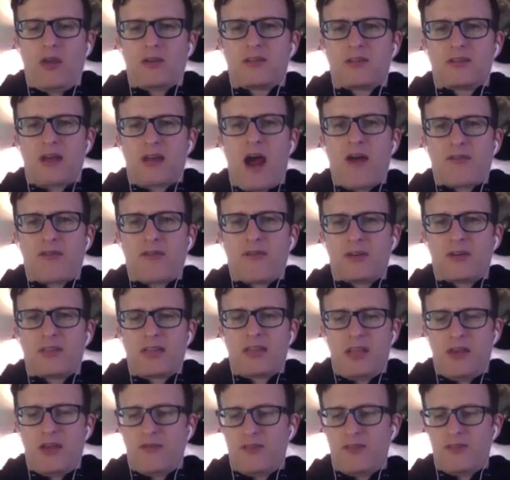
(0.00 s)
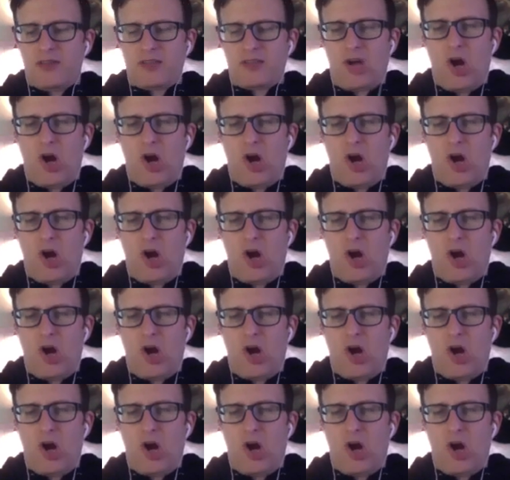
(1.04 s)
sovereignty of this